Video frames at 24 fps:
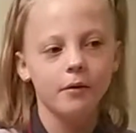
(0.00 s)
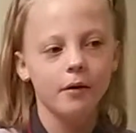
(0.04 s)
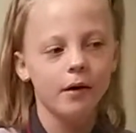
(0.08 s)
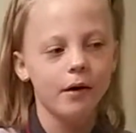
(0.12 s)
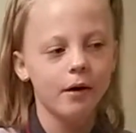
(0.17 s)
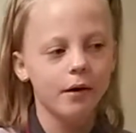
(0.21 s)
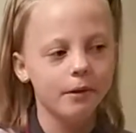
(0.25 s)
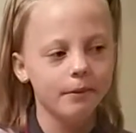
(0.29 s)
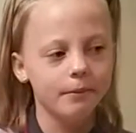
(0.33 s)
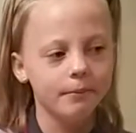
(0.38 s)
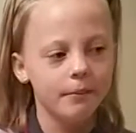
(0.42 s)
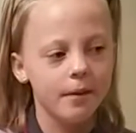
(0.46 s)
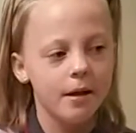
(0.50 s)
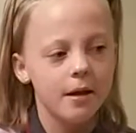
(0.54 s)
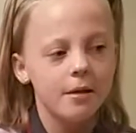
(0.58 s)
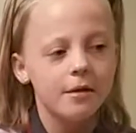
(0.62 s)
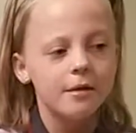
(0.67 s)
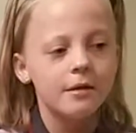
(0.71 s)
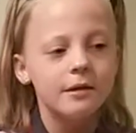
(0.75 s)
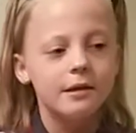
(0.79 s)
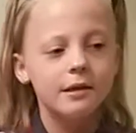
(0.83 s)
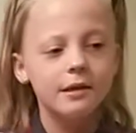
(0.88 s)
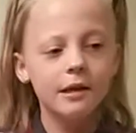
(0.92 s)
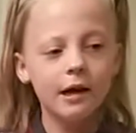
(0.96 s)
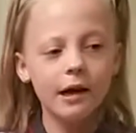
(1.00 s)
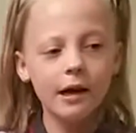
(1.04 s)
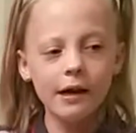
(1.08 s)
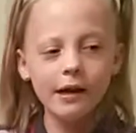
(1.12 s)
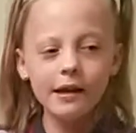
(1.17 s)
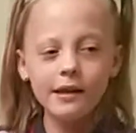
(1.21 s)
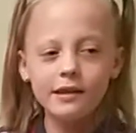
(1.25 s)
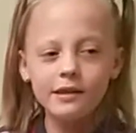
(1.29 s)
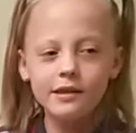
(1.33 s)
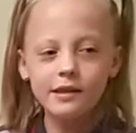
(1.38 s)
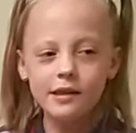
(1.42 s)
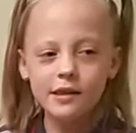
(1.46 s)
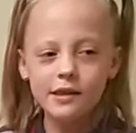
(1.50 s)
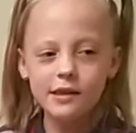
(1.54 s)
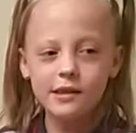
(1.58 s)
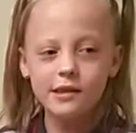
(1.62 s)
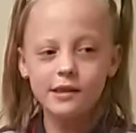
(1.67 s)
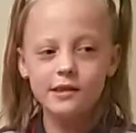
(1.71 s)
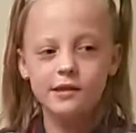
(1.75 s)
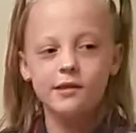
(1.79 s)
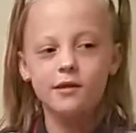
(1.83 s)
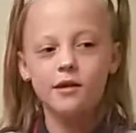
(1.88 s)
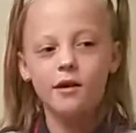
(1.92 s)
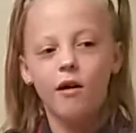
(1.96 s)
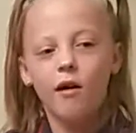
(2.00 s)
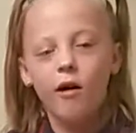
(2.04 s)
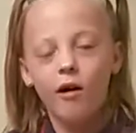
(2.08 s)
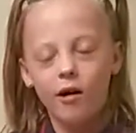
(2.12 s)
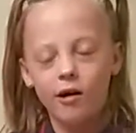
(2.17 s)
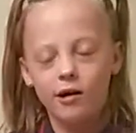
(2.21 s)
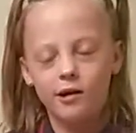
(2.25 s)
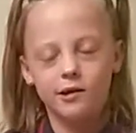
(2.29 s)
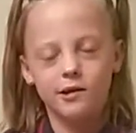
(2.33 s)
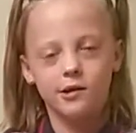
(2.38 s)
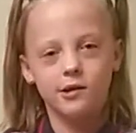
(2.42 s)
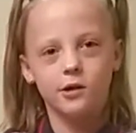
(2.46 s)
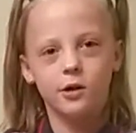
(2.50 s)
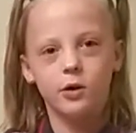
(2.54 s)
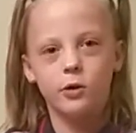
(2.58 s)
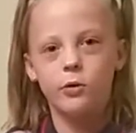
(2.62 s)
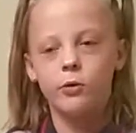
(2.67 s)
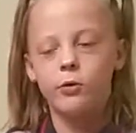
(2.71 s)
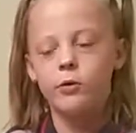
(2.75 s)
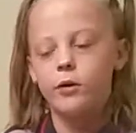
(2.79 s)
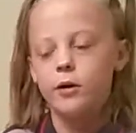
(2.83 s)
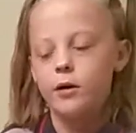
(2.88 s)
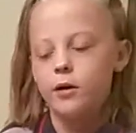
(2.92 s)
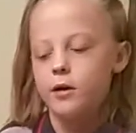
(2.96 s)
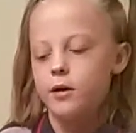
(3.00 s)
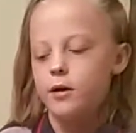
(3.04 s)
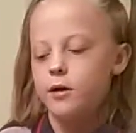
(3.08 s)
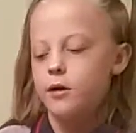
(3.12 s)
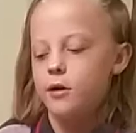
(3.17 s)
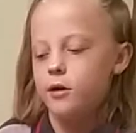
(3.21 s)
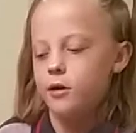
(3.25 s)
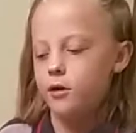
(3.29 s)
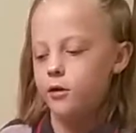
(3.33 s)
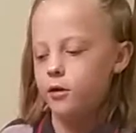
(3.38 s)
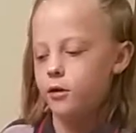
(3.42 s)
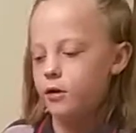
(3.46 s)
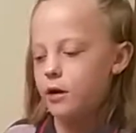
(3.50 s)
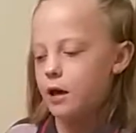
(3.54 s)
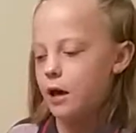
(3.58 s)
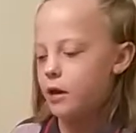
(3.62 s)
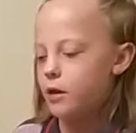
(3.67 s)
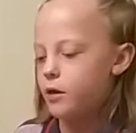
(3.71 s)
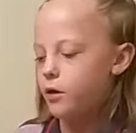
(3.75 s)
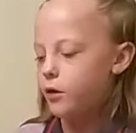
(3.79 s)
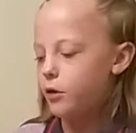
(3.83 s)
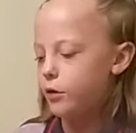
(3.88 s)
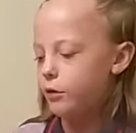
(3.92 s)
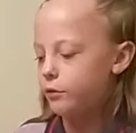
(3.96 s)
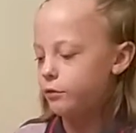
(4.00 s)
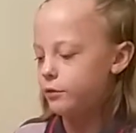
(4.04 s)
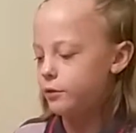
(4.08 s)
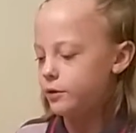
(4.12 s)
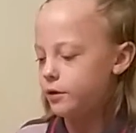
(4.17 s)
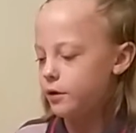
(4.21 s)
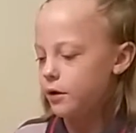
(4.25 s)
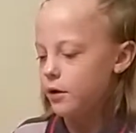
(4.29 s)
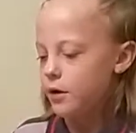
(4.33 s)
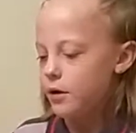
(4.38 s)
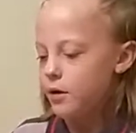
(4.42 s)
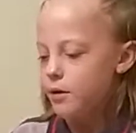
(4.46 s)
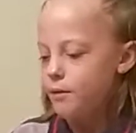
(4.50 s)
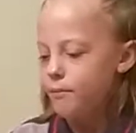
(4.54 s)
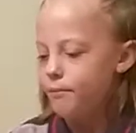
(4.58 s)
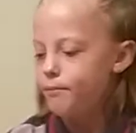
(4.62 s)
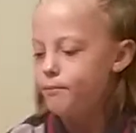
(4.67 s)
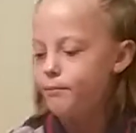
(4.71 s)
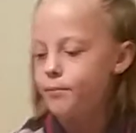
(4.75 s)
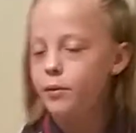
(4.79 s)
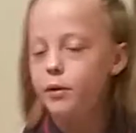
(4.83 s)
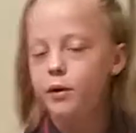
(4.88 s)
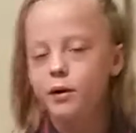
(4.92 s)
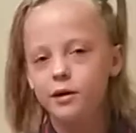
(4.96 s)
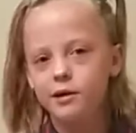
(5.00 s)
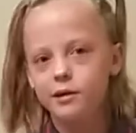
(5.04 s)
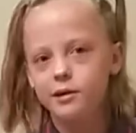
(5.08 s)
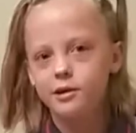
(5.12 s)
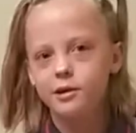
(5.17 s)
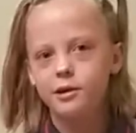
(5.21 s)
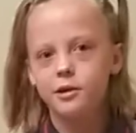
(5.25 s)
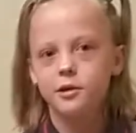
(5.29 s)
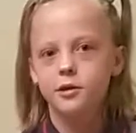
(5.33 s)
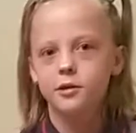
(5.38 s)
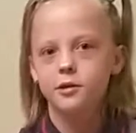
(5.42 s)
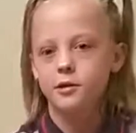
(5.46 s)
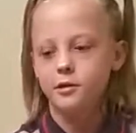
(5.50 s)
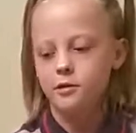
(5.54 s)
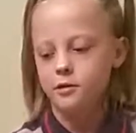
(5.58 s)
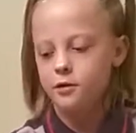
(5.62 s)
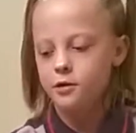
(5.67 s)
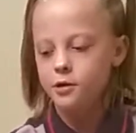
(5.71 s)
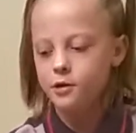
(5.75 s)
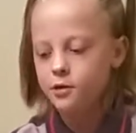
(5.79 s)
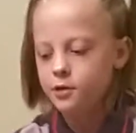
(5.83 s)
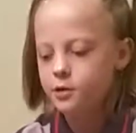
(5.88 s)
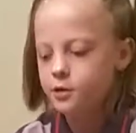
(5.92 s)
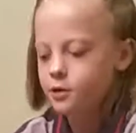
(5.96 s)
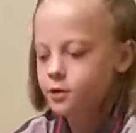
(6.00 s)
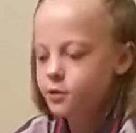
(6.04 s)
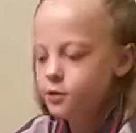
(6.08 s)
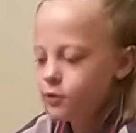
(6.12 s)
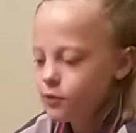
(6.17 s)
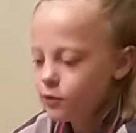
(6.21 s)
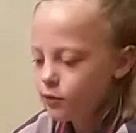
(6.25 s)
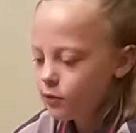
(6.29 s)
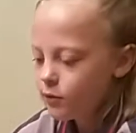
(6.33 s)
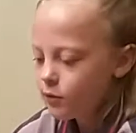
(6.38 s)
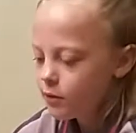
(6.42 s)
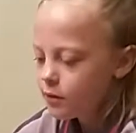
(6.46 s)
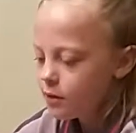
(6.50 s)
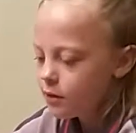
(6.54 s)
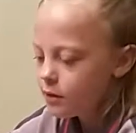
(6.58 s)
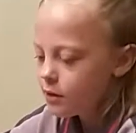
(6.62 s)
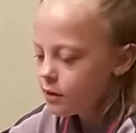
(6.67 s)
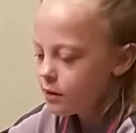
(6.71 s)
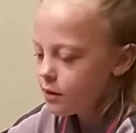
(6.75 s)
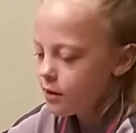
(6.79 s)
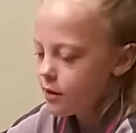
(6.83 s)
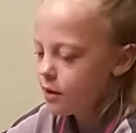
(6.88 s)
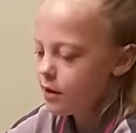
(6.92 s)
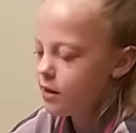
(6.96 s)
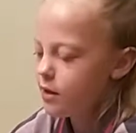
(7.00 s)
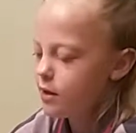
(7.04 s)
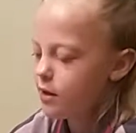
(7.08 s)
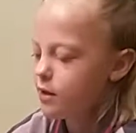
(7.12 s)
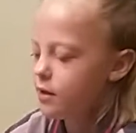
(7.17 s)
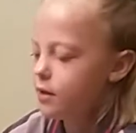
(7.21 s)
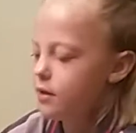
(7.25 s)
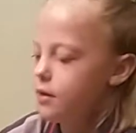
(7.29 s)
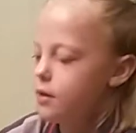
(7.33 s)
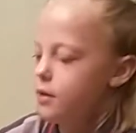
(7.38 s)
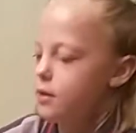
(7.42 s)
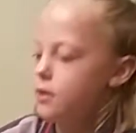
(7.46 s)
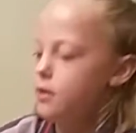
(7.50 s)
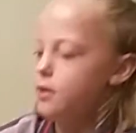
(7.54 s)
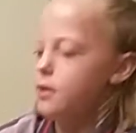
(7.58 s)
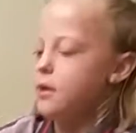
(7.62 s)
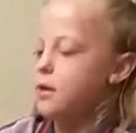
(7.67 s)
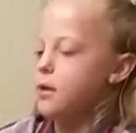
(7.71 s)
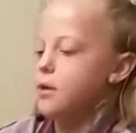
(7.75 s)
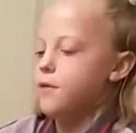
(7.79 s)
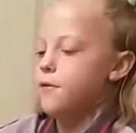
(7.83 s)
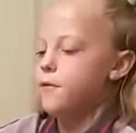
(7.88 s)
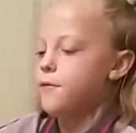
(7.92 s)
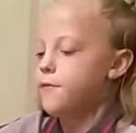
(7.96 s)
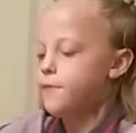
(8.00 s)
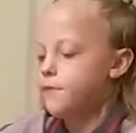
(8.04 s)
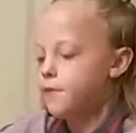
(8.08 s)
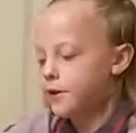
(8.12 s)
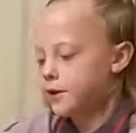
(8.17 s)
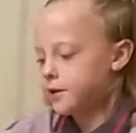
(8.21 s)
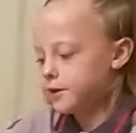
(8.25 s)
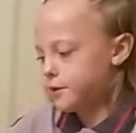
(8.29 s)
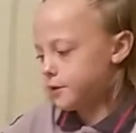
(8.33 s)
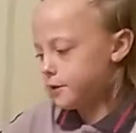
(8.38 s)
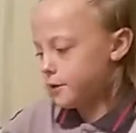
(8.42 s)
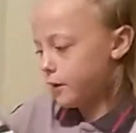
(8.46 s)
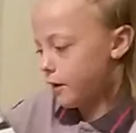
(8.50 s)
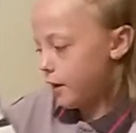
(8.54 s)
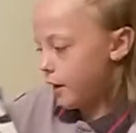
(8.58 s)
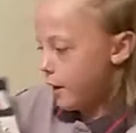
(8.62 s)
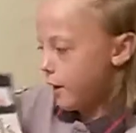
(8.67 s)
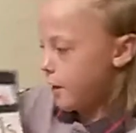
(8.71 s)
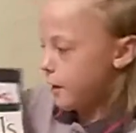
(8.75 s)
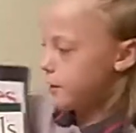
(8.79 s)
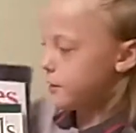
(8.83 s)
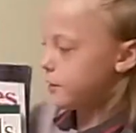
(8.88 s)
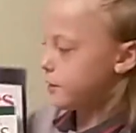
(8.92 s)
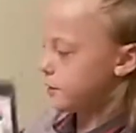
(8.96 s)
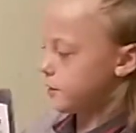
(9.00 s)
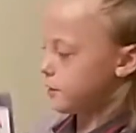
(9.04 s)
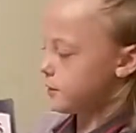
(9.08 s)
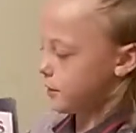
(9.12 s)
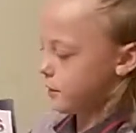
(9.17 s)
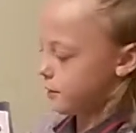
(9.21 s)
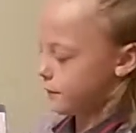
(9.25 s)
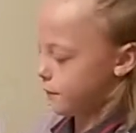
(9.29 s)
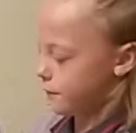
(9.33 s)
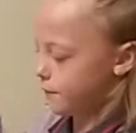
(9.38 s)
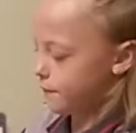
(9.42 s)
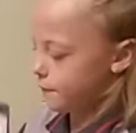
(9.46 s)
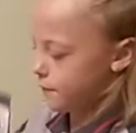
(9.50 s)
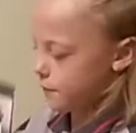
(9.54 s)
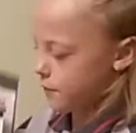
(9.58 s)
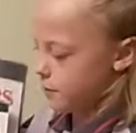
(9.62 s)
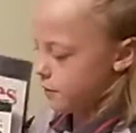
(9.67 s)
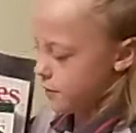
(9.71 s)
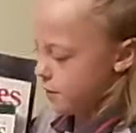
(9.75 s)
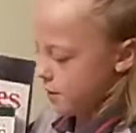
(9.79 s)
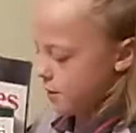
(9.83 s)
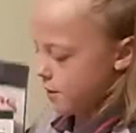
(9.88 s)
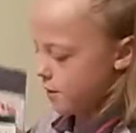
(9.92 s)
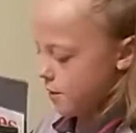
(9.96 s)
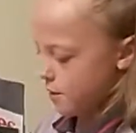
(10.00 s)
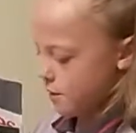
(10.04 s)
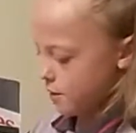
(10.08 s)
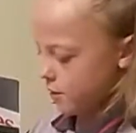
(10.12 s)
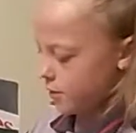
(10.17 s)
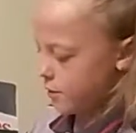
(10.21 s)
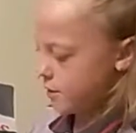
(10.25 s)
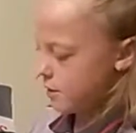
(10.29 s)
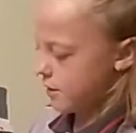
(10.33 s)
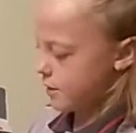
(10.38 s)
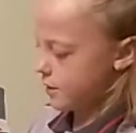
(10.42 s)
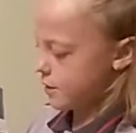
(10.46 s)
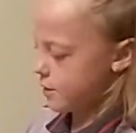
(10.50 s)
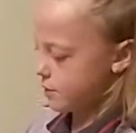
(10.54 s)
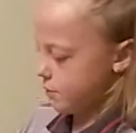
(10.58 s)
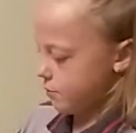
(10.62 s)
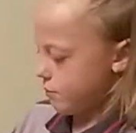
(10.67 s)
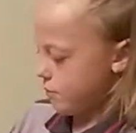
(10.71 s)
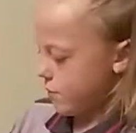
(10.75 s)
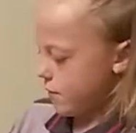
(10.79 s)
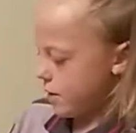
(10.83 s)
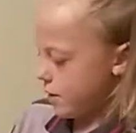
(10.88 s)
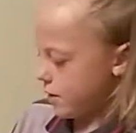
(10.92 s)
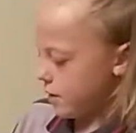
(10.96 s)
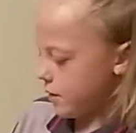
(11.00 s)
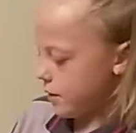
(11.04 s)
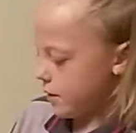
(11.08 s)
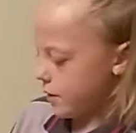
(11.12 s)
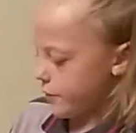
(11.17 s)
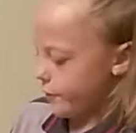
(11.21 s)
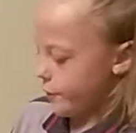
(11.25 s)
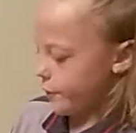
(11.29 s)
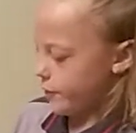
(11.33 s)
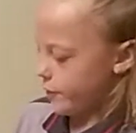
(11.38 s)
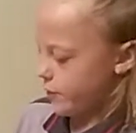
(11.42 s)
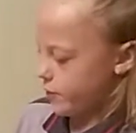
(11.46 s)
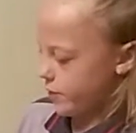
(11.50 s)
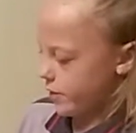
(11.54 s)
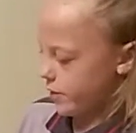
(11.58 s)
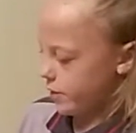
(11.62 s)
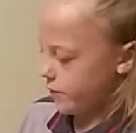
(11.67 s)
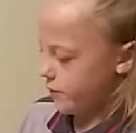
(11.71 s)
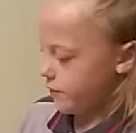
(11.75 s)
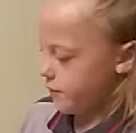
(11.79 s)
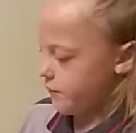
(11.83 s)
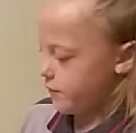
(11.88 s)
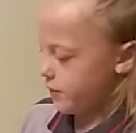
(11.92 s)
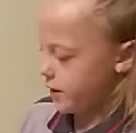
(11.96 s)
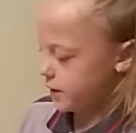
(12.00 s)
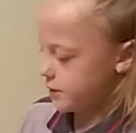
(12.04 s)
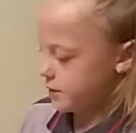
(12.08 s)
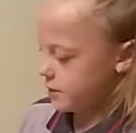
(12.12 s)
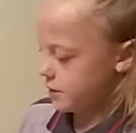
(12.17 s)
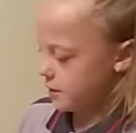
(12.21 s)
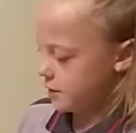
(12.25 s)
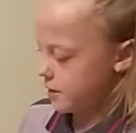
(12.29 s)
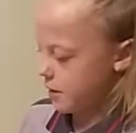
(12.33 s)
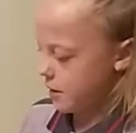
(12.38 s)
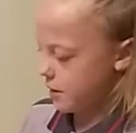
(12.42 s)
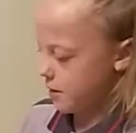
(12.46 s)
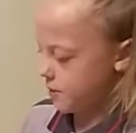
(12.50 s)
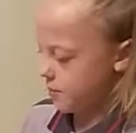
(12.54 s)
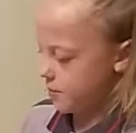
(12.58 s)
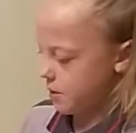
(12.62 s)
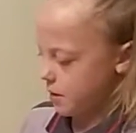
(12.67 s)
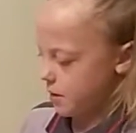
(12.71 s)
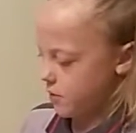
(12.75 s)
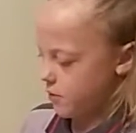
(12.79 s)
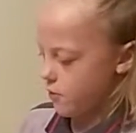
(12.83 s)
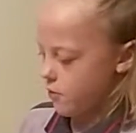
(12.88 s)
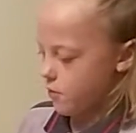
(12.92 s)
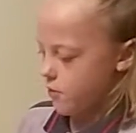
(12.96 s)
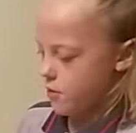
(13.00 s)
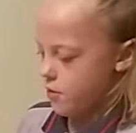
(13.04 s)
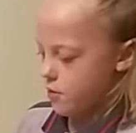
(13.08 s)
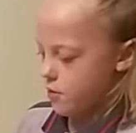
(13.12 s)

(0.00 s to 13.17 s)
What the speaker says: now, scientists also can use books to investigate stuff. Like right here, if you want to investigate about